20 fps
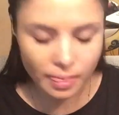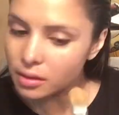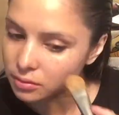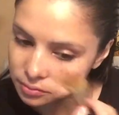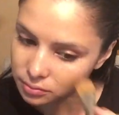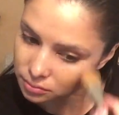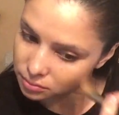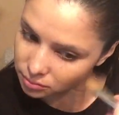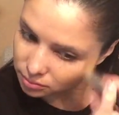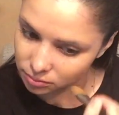
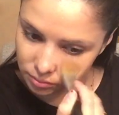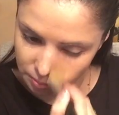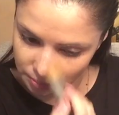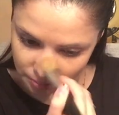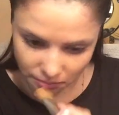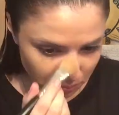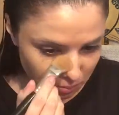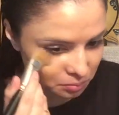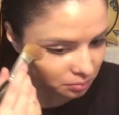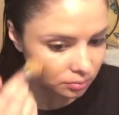In the
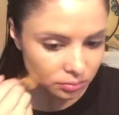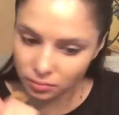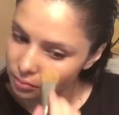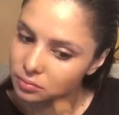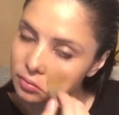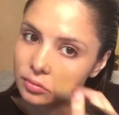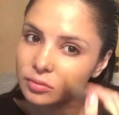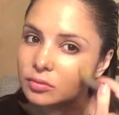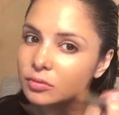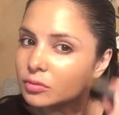foundation,
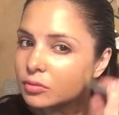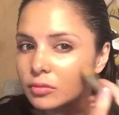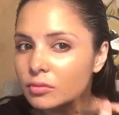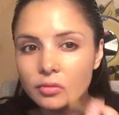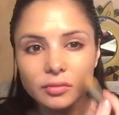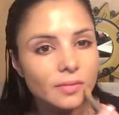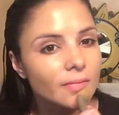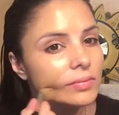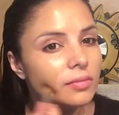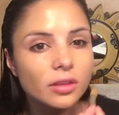I
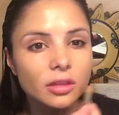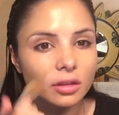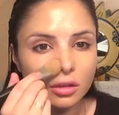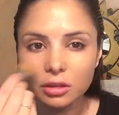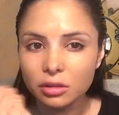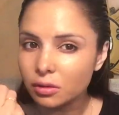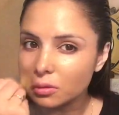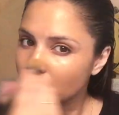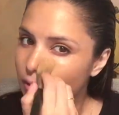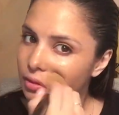
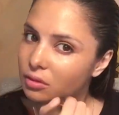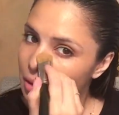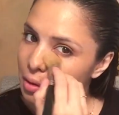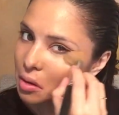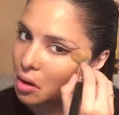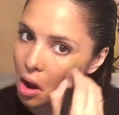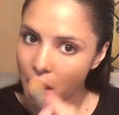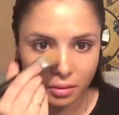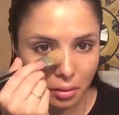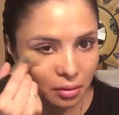actually
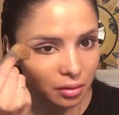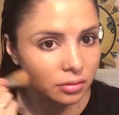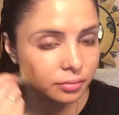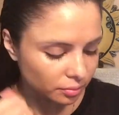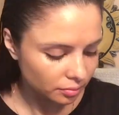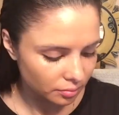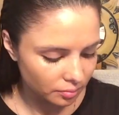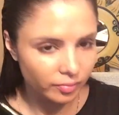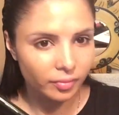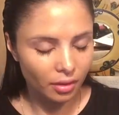used
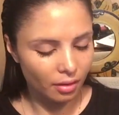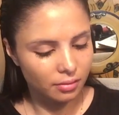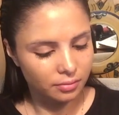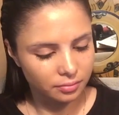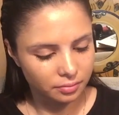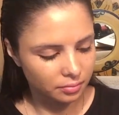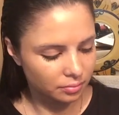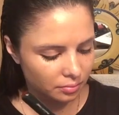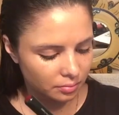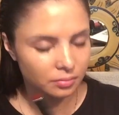a
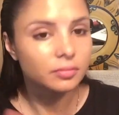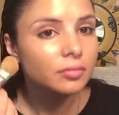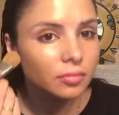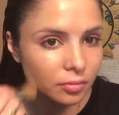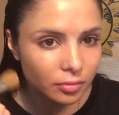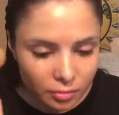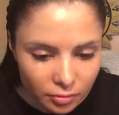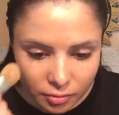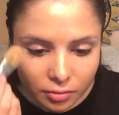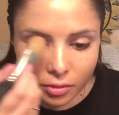loose
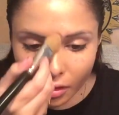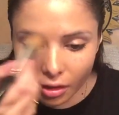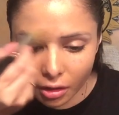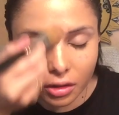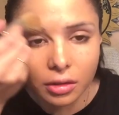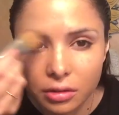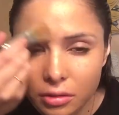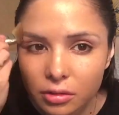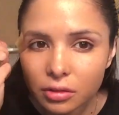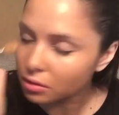
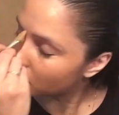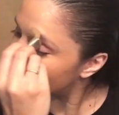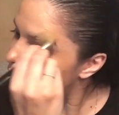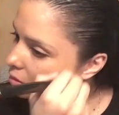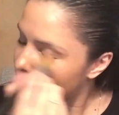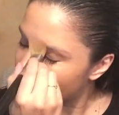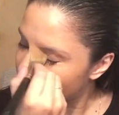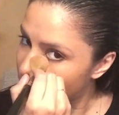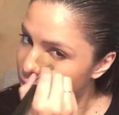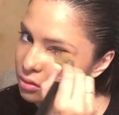eyeshadow in a
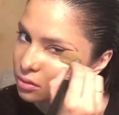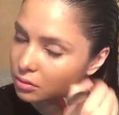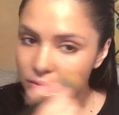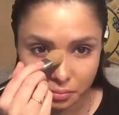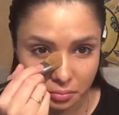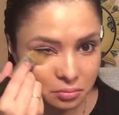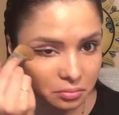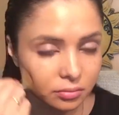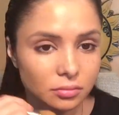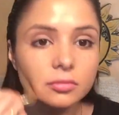
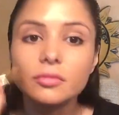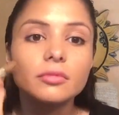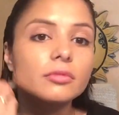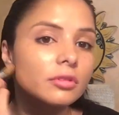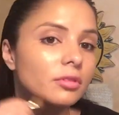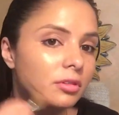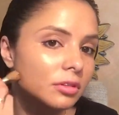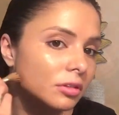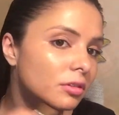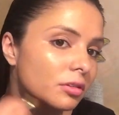shimmery
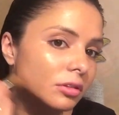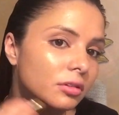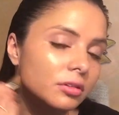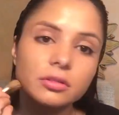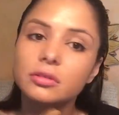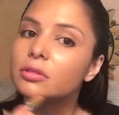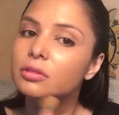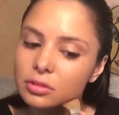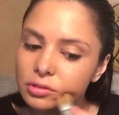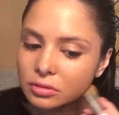soft
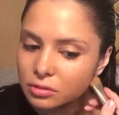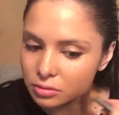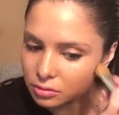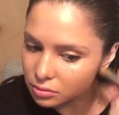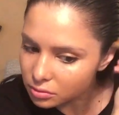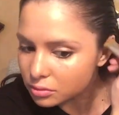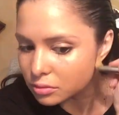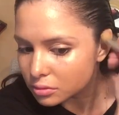gold